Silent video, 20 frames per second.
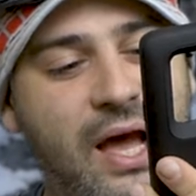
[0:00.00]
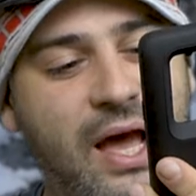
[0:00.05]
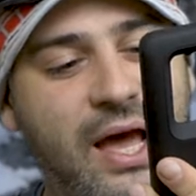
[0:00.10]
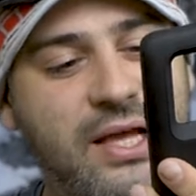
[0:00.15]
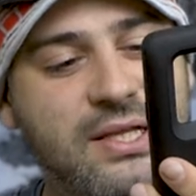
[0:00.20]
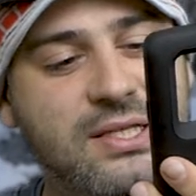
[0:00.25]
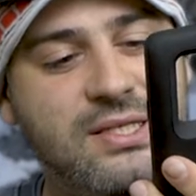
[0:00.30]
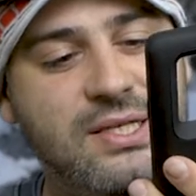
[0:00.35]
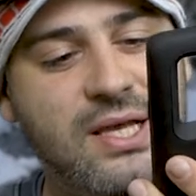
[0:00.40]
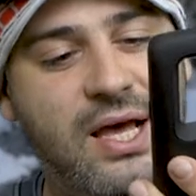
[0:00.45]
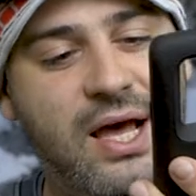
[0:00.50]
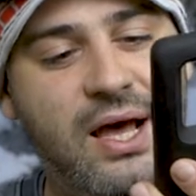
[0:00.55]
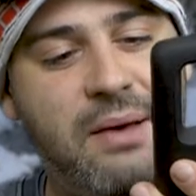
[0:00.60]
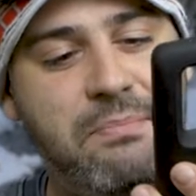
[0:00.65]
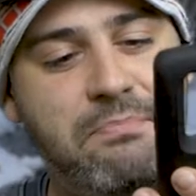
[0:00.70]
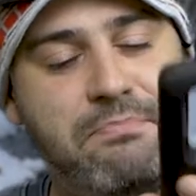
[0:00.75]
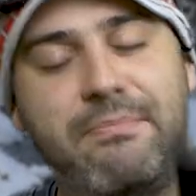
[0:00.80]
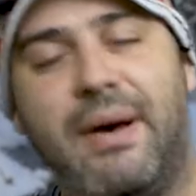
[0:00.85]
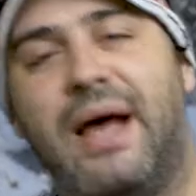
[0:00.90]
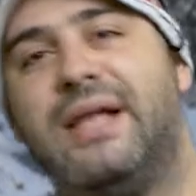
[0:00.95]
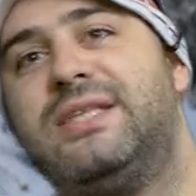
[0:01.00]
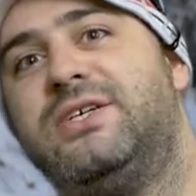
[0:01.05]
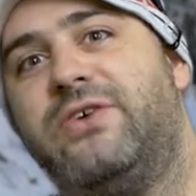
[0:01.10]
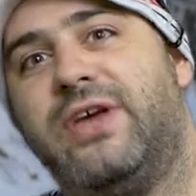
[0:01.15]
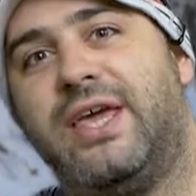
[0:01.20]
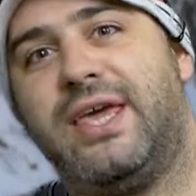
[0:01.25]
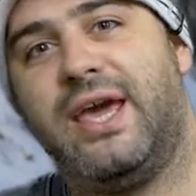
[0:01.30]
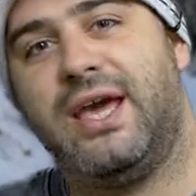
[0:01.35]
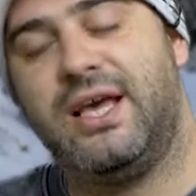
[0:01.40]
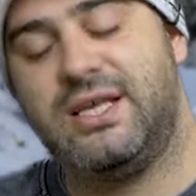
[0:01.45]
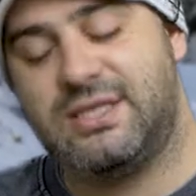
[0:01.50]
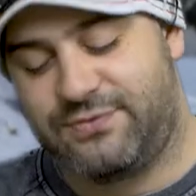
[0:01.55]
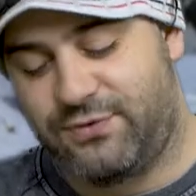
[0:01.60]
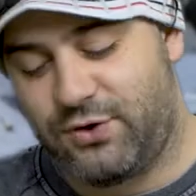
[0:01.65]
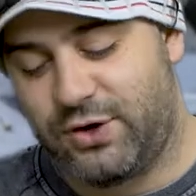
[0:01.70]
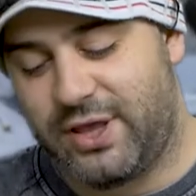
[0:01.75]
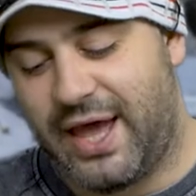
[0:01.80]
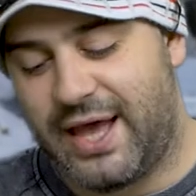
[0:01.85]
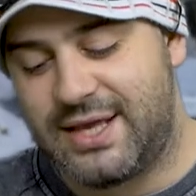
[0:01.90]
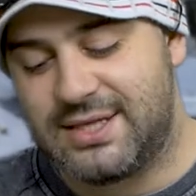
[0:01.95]
It's a battery case
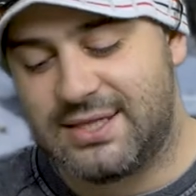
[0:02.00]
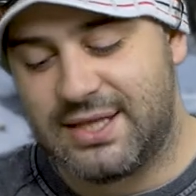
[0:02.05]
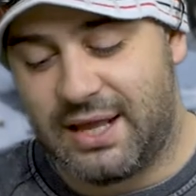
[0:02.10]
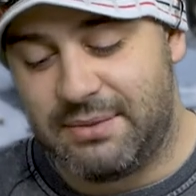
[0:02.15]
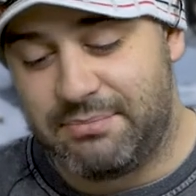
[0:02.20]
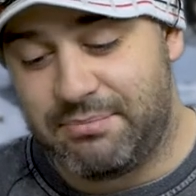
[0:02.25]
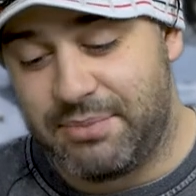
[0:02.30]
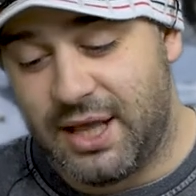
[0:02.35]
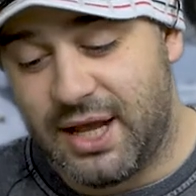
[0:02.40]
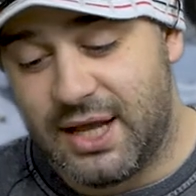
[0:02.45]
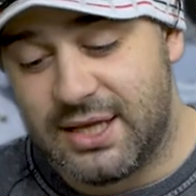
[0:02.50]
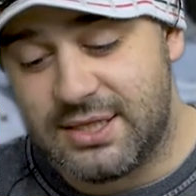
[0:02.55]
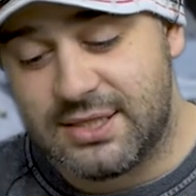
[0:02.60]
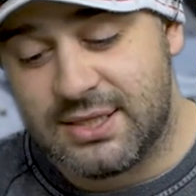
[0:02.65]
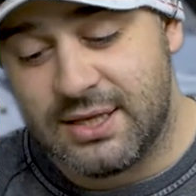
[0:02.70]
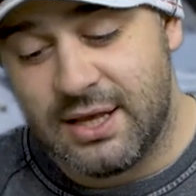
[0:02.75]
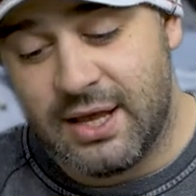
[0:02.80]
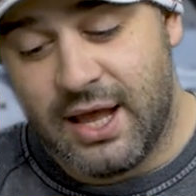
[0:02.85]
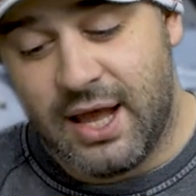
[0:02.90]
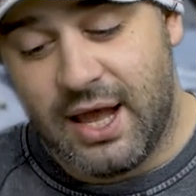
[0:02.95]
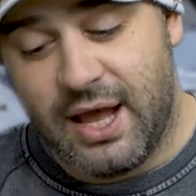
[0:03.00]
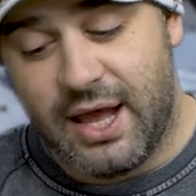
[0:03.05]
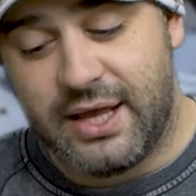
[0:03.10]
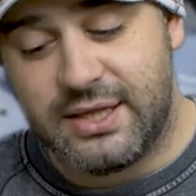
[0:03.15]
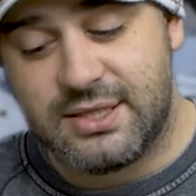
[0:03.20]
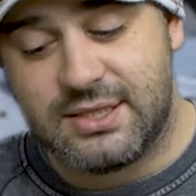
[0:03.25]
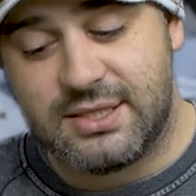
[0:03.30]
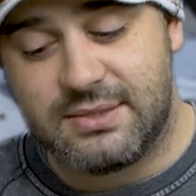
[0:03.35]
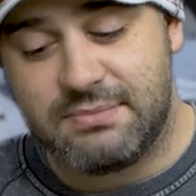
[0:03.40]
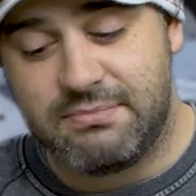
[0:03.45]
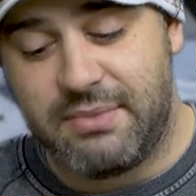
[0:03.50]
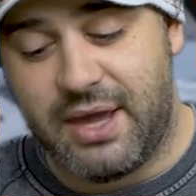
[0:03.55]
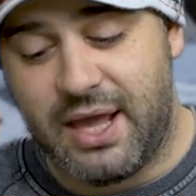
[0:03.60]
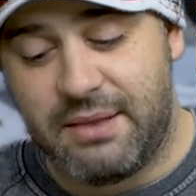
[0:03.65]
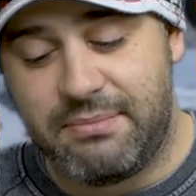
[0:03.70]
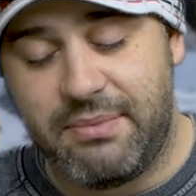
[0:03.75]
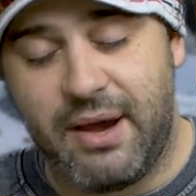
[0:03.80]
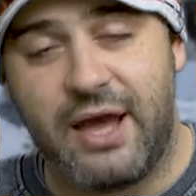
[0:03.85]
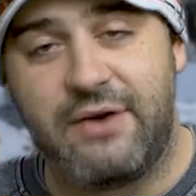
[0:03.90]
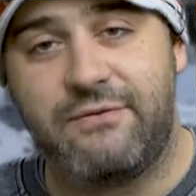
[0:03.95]
for the S nine Plus. It's
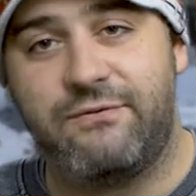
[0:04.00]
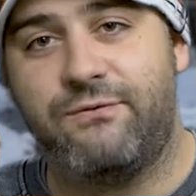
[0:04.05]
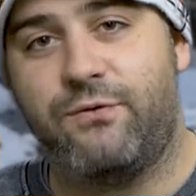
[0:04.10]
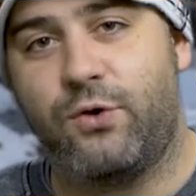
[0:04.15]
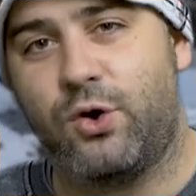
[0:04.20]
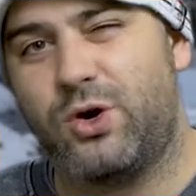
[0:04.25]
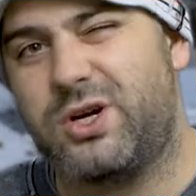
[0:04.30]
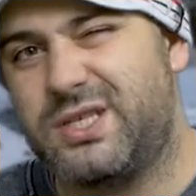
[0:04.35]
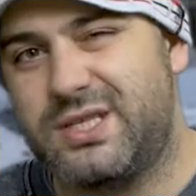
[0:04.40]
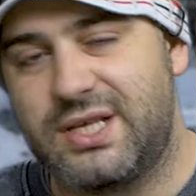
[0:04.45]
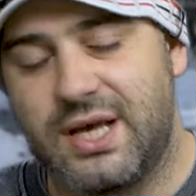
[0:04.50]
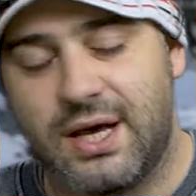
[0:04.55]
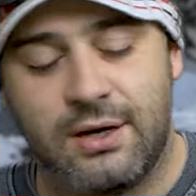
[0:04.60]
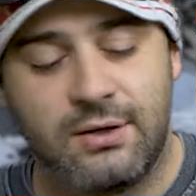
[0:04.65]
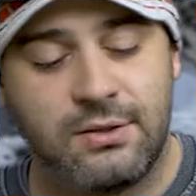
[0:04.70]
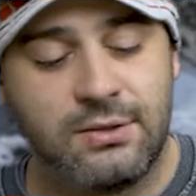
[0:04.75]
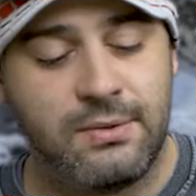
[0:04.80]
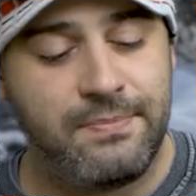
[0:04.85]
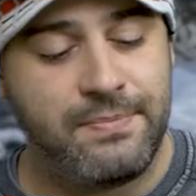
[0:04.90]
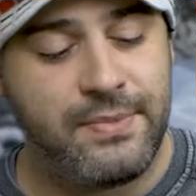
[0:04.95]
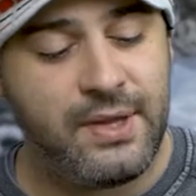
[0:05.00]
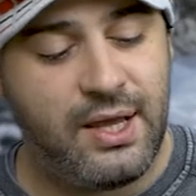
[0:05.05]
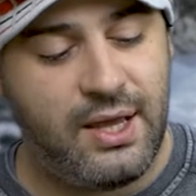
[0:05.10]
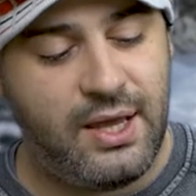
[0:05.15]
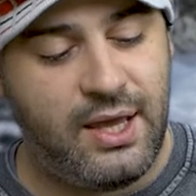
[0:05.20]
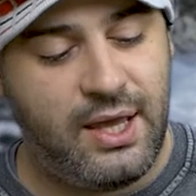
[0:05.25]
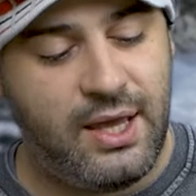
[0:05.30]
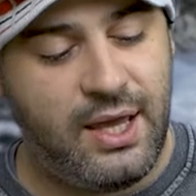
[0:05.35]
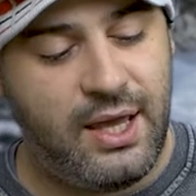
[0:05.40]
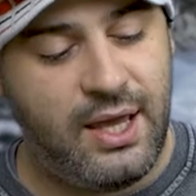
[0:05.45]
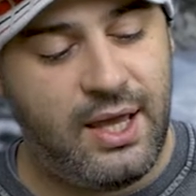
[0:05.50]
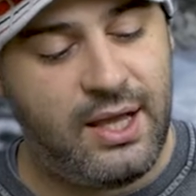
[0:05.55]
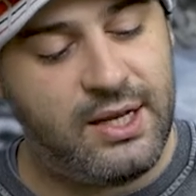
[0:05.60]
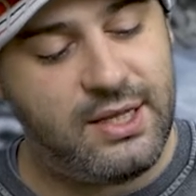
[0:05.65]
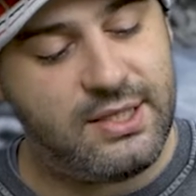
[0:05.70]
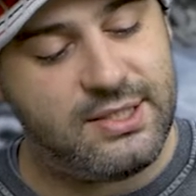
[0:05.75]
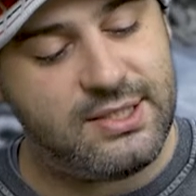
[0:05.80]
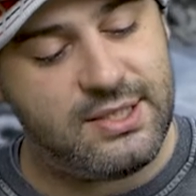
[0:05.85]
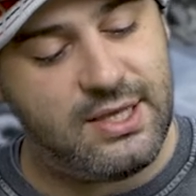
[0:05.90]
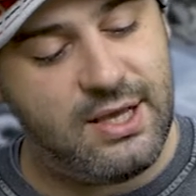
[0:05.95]
made by Forcell and
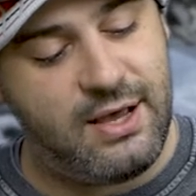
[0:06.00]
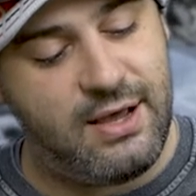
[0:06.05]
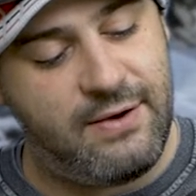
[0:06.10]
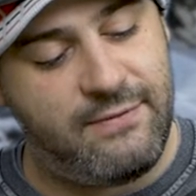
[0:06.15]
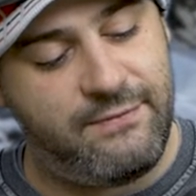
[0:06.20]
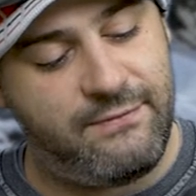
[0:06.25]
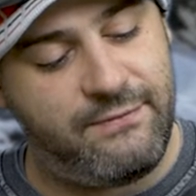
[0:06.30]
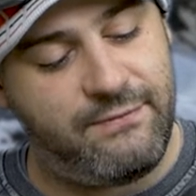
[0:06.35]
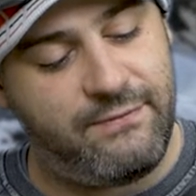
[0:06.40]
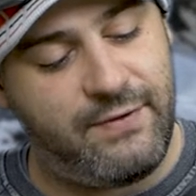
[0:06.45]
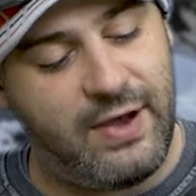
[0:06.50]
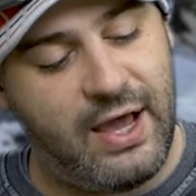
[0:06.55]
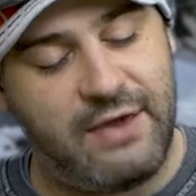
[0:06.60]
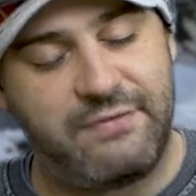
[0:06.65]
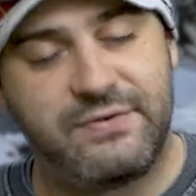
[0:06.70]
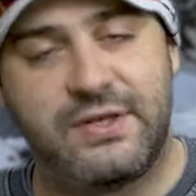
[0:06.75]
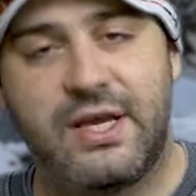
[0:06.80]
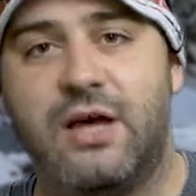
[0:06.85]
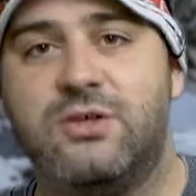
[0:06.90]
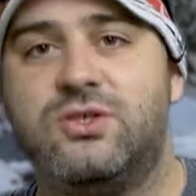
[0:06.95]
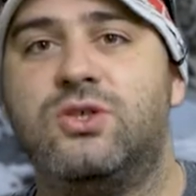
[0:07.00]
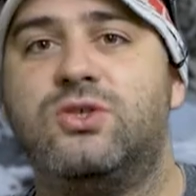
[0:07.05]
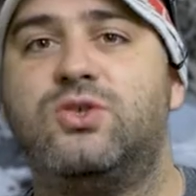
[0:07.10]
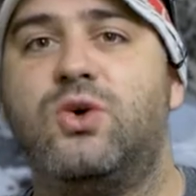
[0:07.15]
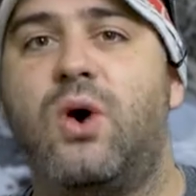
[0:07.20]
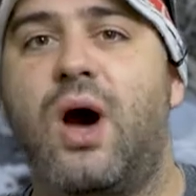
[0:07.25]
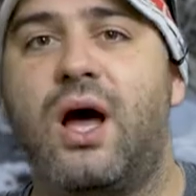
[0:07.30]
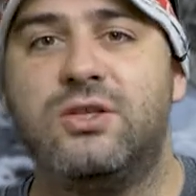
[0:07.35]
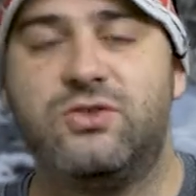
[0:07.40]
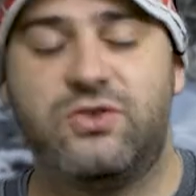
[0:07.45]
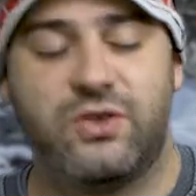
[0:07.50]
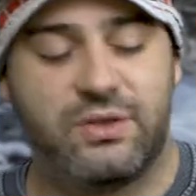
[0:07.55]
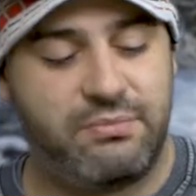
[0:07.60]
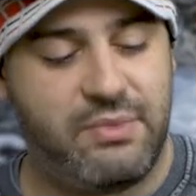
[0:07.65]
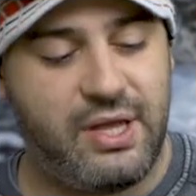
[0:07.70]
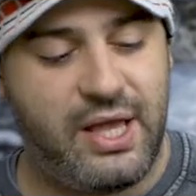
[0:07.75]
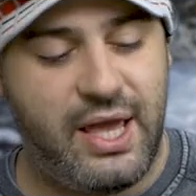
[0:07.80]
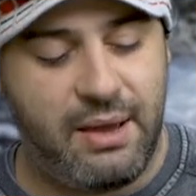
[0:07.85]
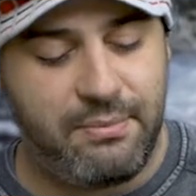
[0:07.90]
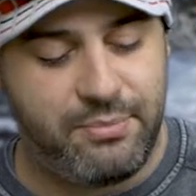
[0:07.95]
it's a five thousand two hundred
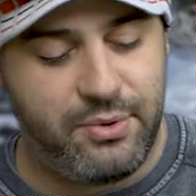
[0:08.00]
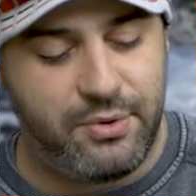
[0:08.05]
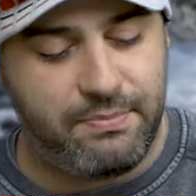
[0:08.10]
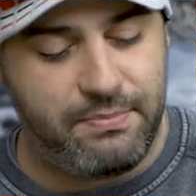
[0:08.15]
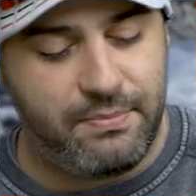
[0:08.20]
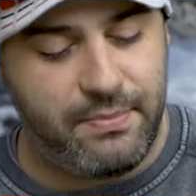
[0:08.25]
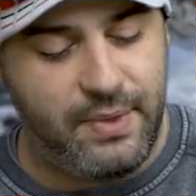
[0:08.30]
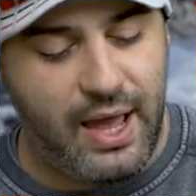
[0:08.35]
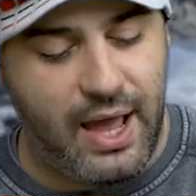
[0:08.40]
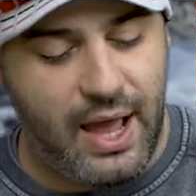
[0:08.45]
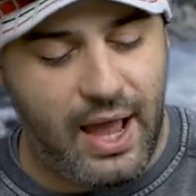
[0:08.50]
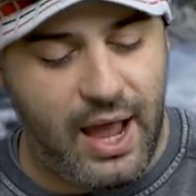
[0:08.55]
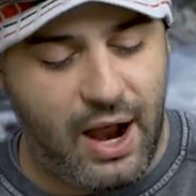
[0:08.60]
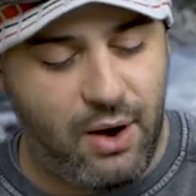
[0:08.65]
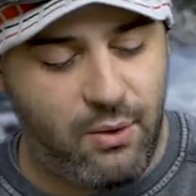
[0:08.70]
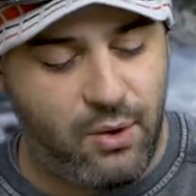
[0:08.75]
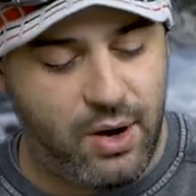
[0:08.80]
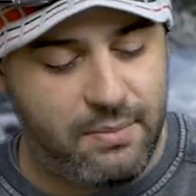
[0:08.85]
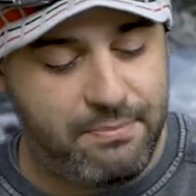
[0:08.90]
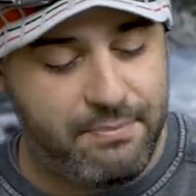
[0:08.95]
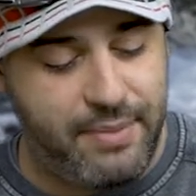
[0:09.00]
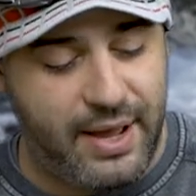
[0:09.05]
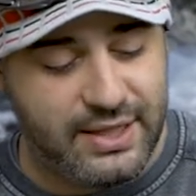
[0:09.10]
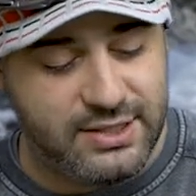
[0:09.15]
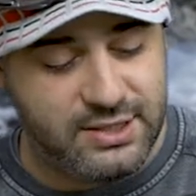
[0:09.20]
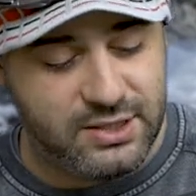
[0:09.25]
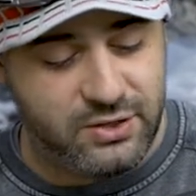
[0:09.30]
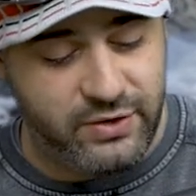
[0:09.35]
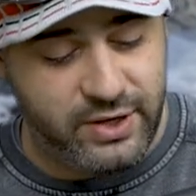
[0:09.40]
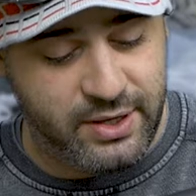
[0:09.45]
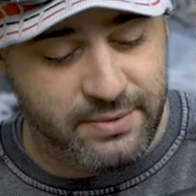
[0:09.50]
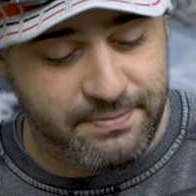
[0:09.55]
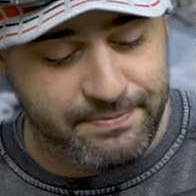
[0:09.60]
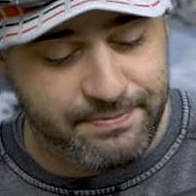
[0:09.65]
milliampere hour battery.